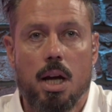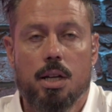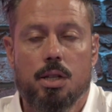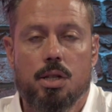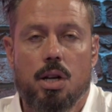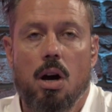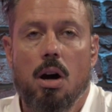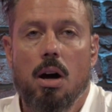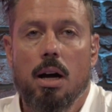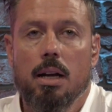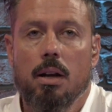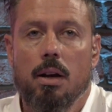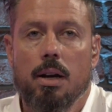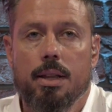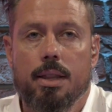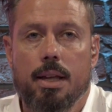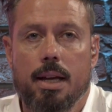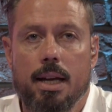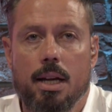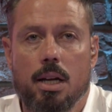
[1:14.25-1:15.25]
to highlight
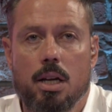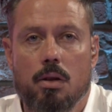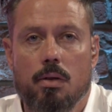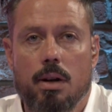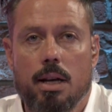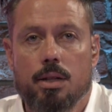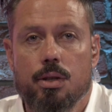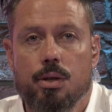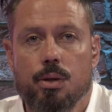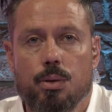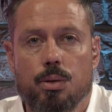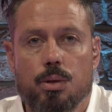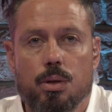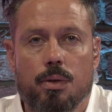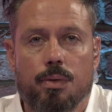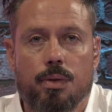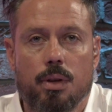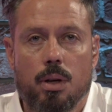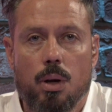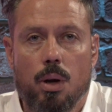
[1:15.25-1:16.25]
the incorrect use
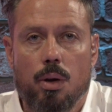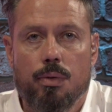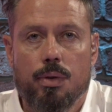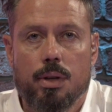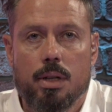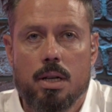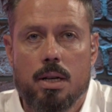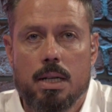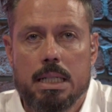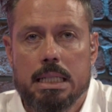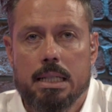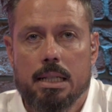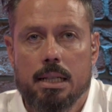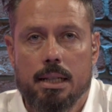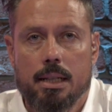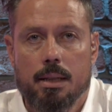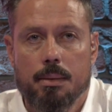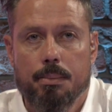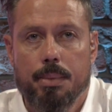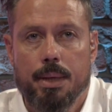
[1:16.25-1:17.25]
of the
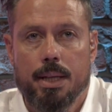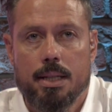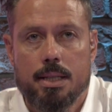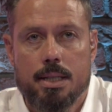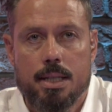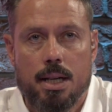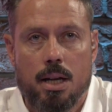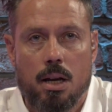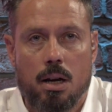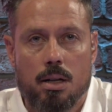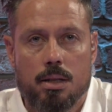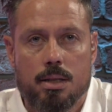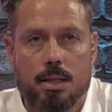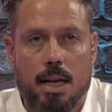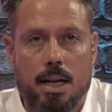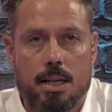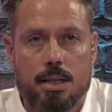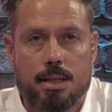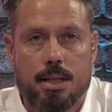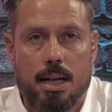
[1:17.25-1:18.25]
COVID-19 PCR
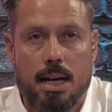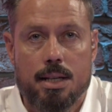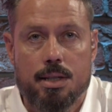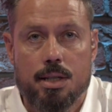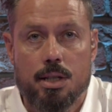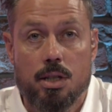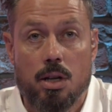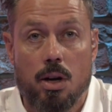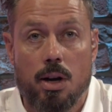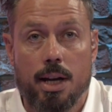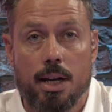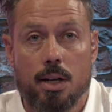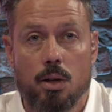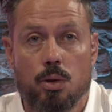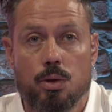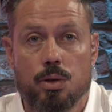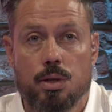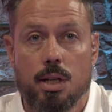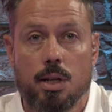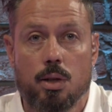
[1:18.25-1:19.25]
test as a
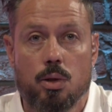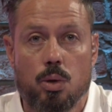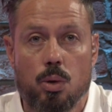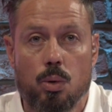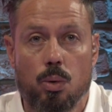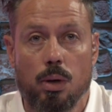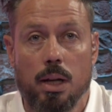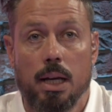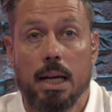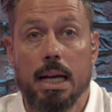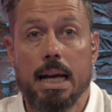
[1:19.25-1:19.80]
diagnostic tool.